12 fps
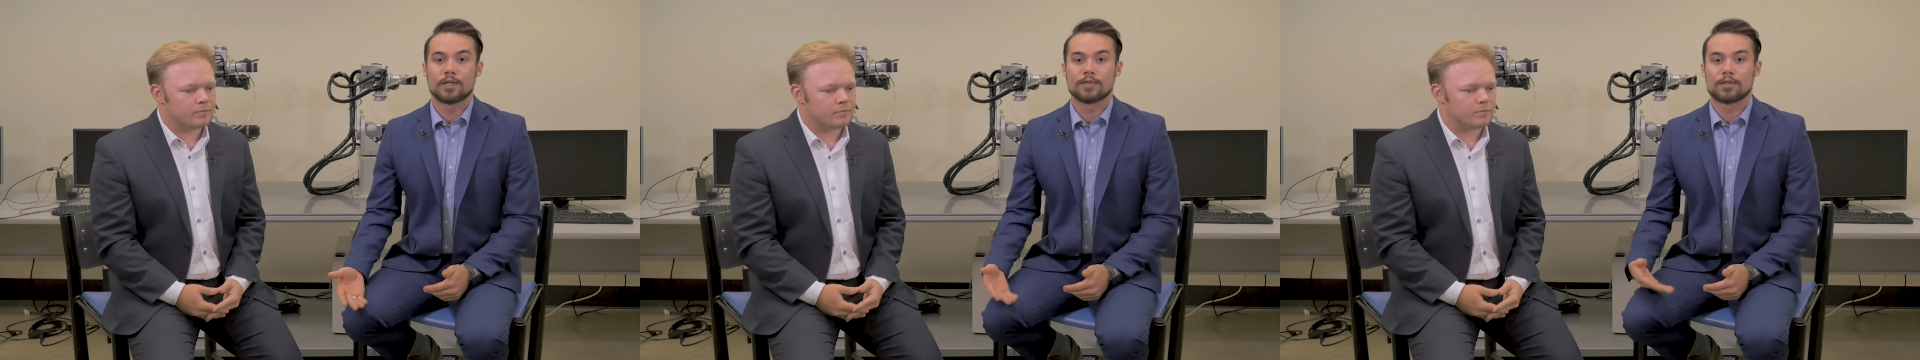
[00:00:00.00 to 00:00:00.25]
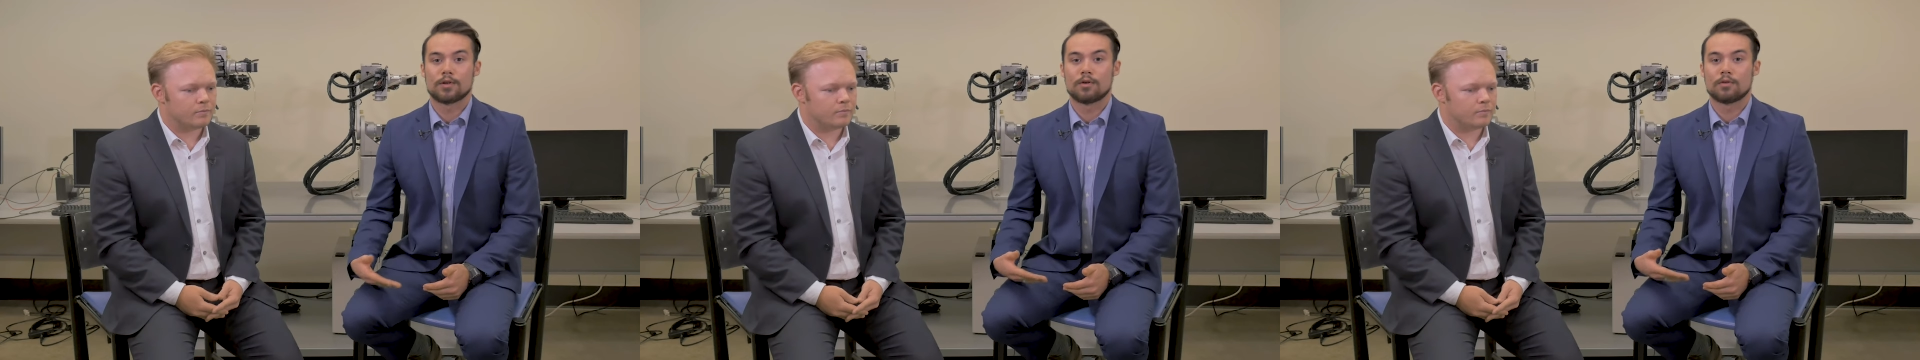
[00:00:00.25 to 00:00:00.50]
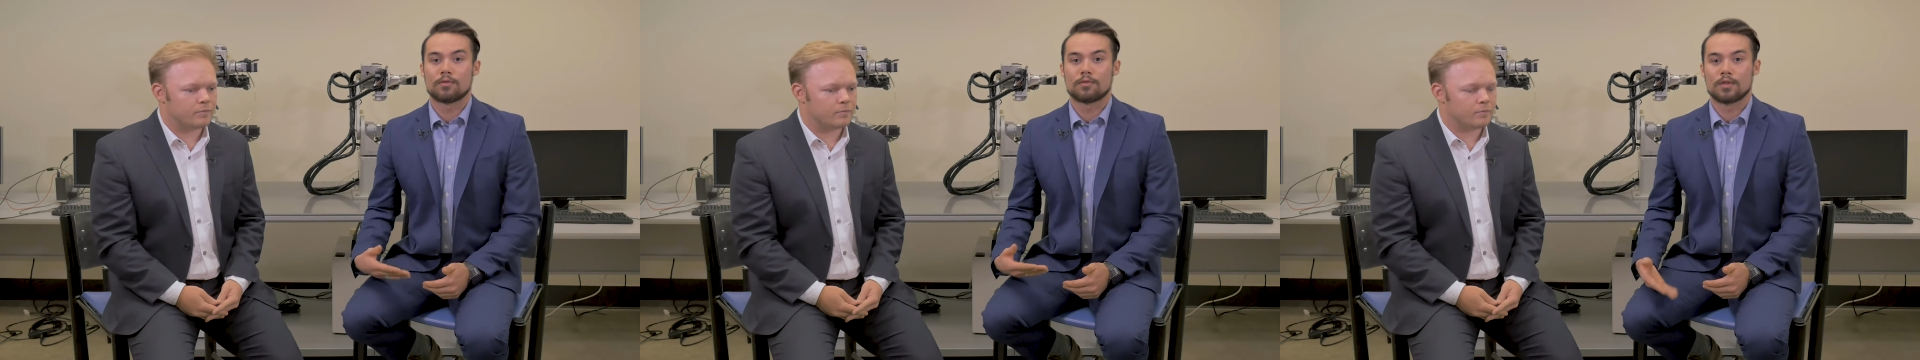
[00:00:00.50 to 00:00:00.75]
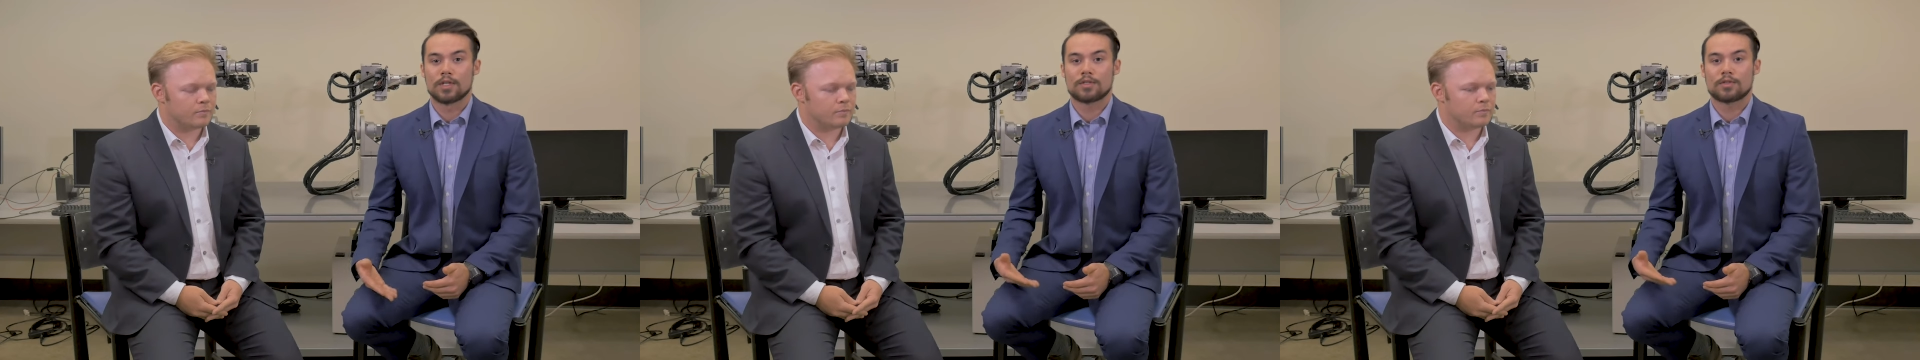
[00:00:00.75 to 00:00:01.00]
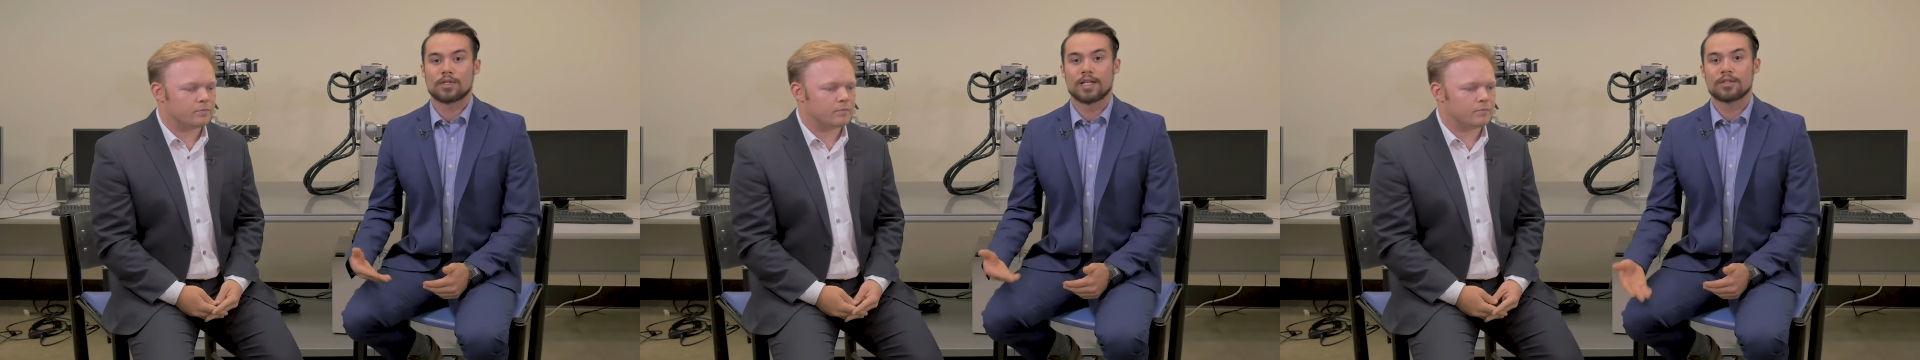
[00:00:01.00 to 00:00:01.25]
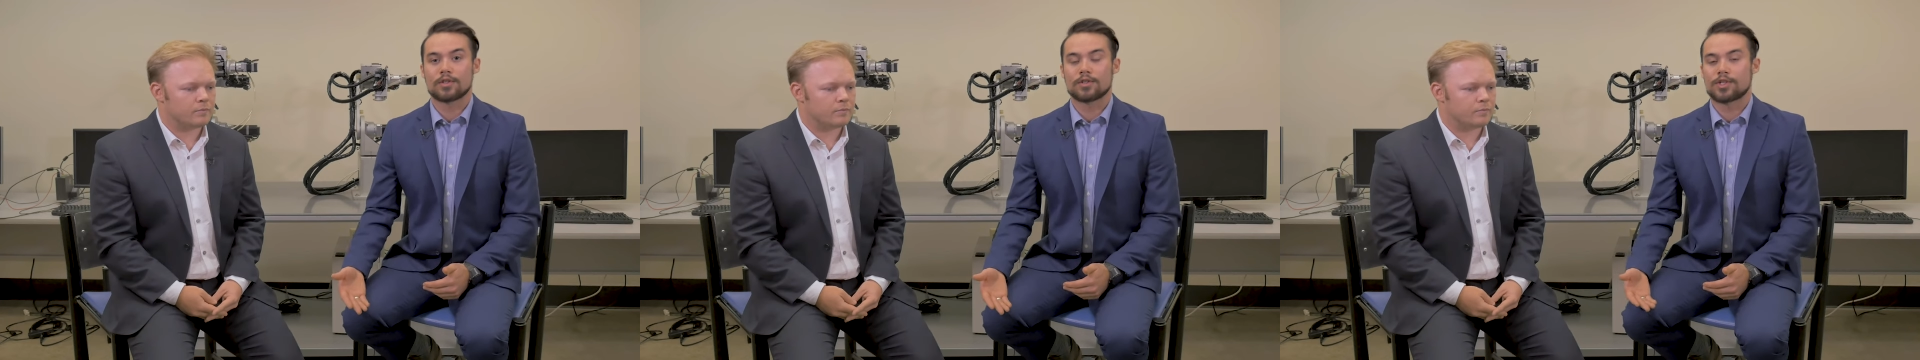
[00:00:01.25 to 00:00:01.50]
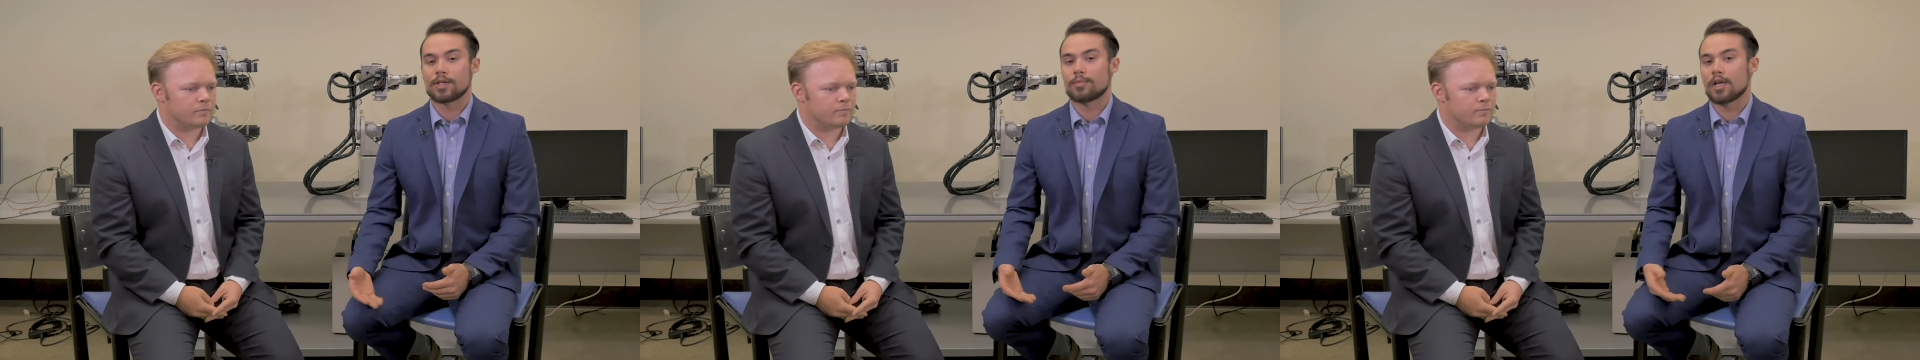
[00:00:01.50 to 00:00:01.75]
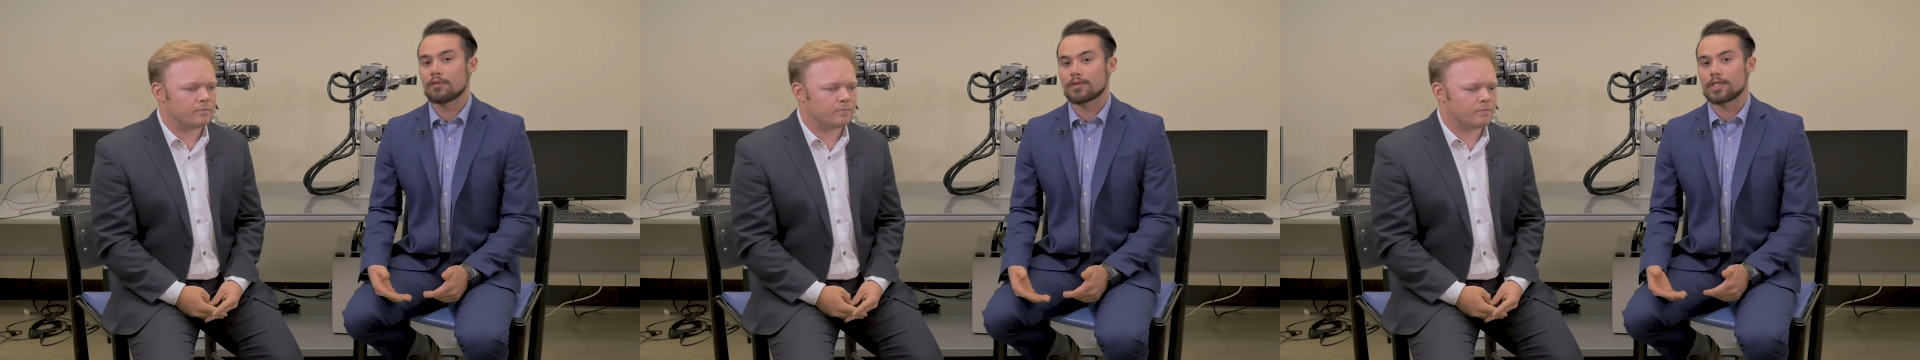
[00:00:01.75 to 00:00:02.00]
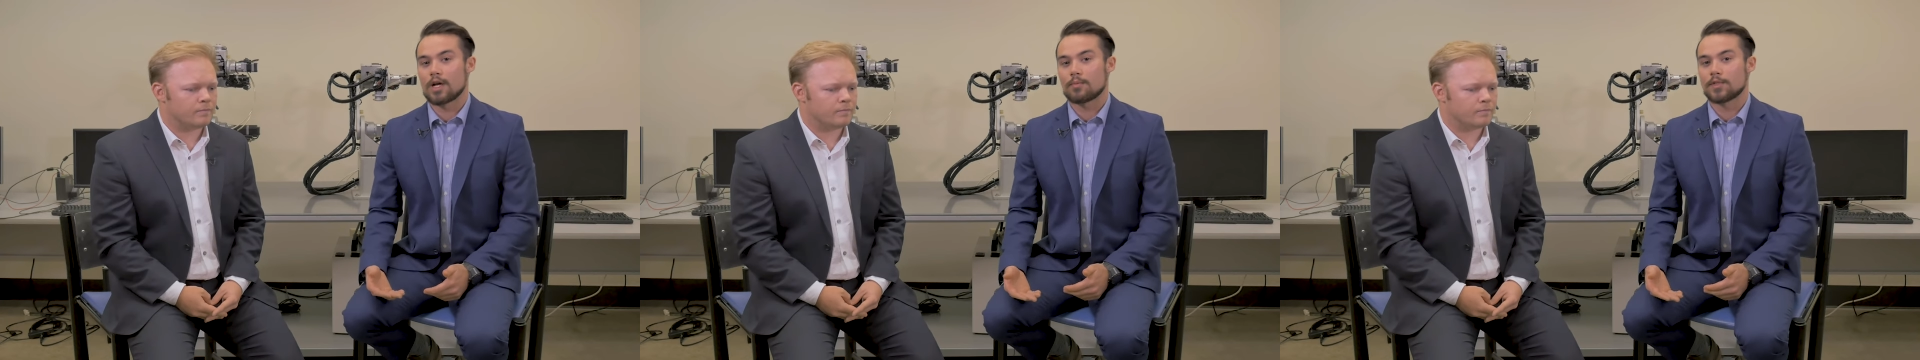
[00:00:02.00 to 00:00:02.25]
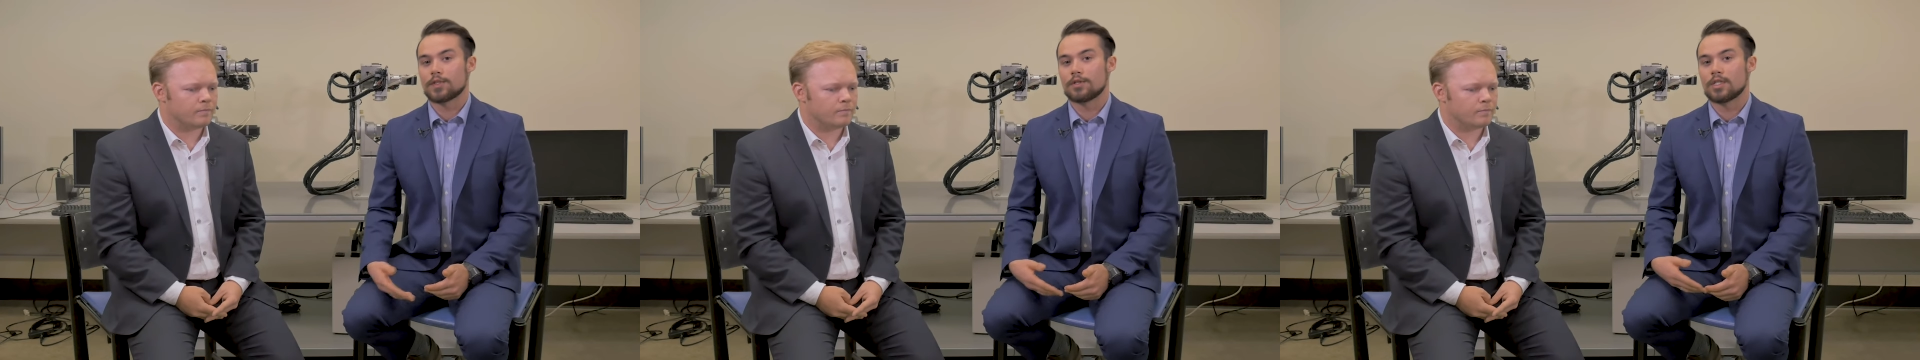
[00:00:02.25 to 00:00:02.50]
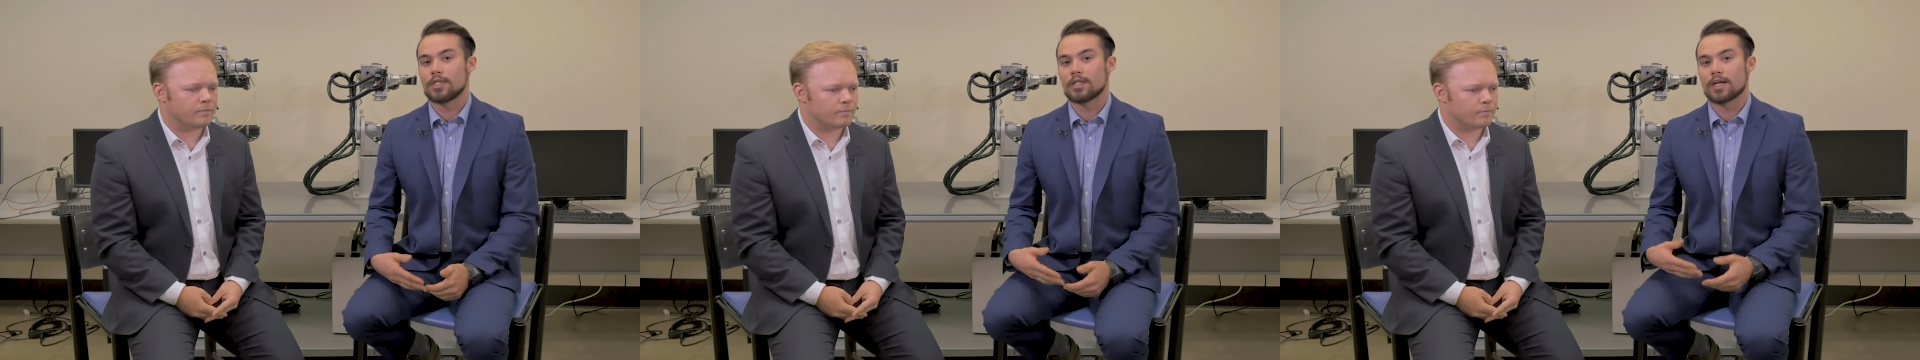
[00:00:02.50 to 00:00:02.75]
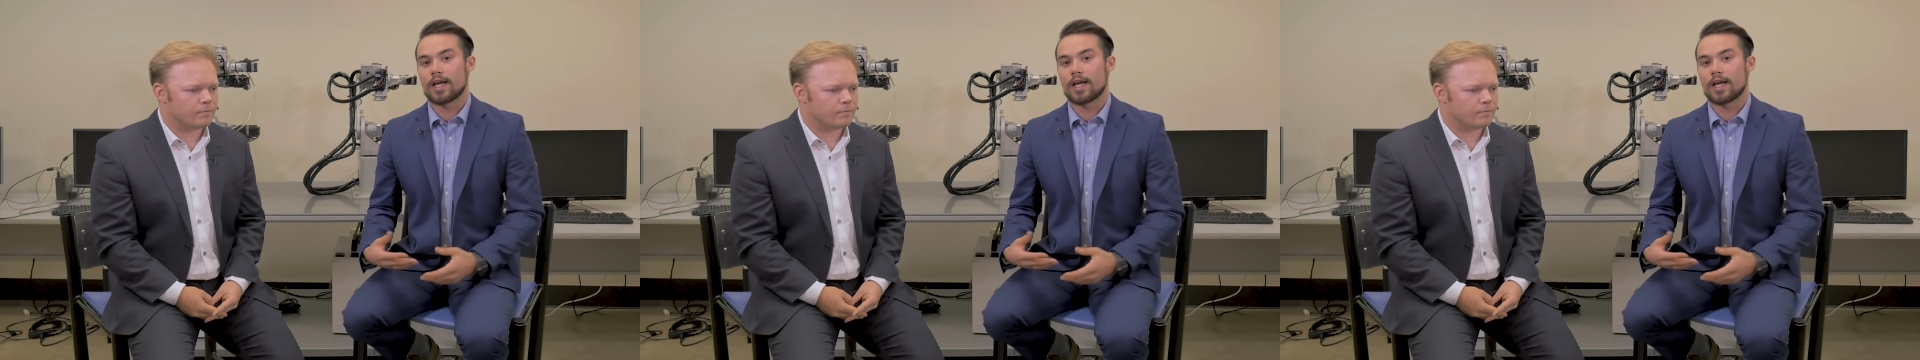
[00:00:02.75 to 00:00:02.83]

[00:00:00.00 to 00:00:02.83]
Speaker 1: And so this internship gave us the opportunity to